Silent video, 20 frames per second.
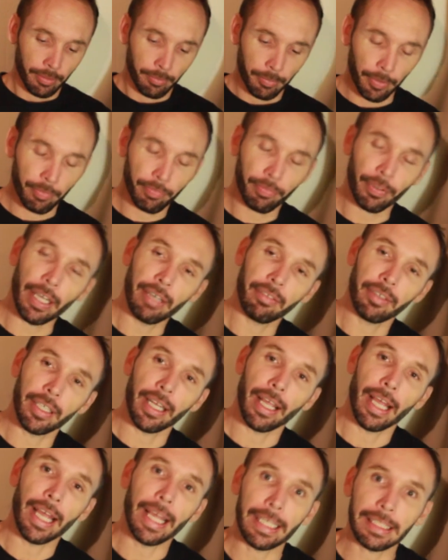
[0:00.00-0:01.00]
My favourite
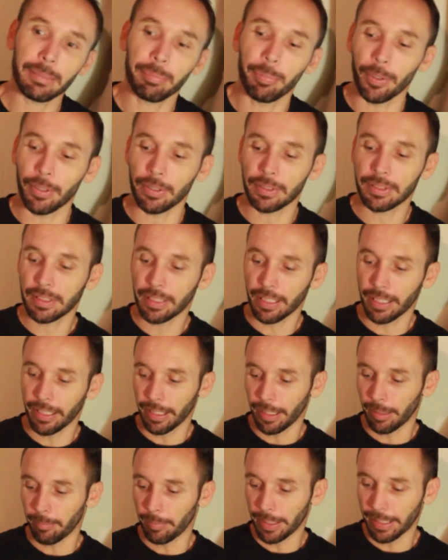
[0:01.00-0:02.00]
Xbox
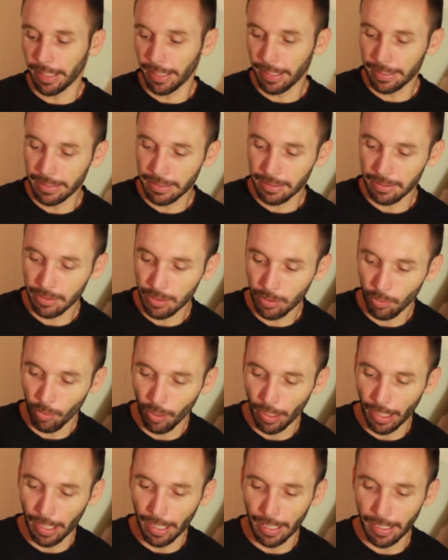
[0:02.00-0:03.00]
game. Again, this is
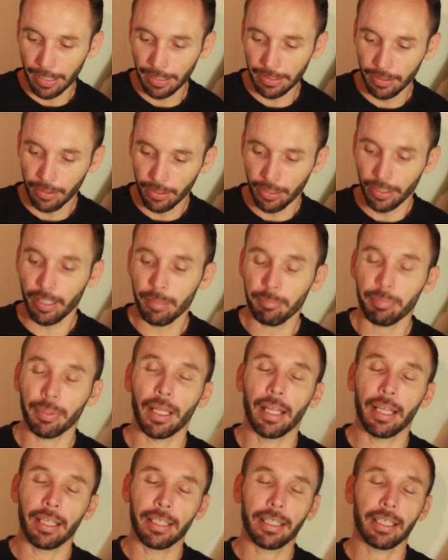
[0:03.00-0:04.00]
quite hard. I don't
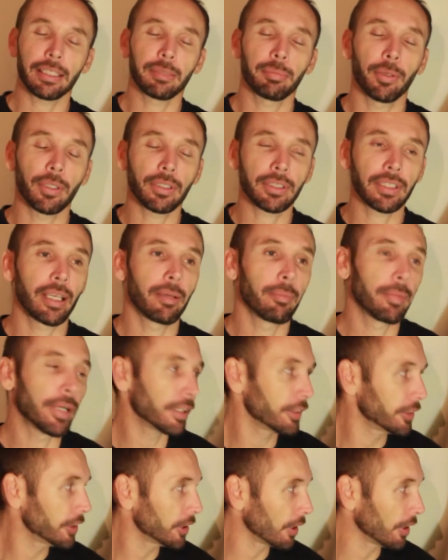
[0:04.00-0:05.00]
play the Xbox that
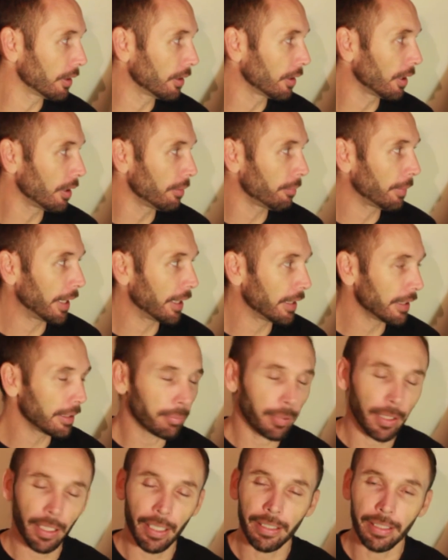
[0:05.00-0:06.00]
much. I mainly
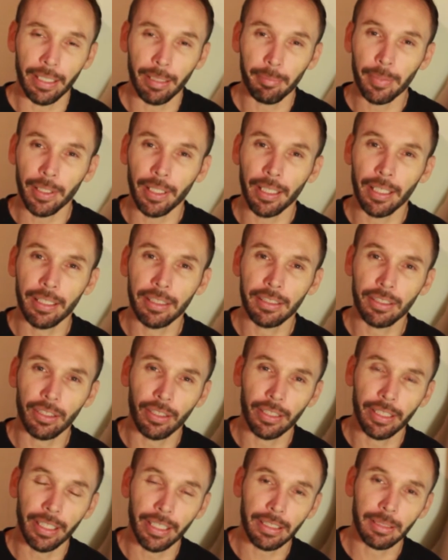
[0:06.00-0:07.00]
play the emulators
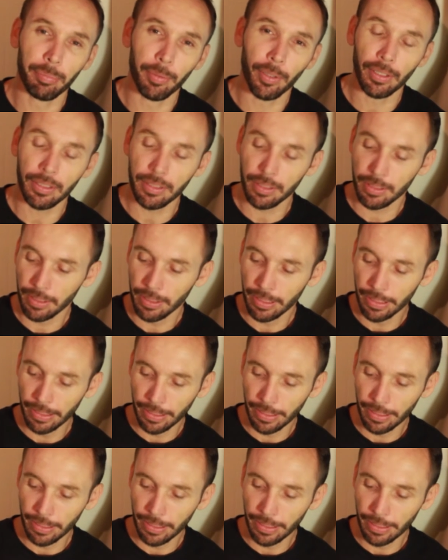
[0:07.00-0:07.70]
on the Xbox.